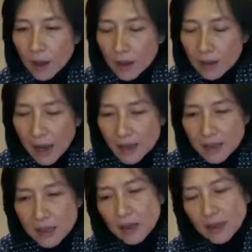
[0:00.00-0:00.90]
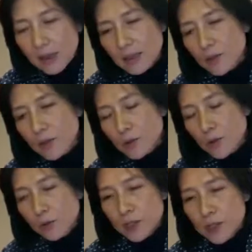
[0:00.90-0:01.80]
And the idea is
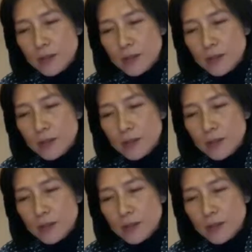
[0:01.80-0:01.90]
to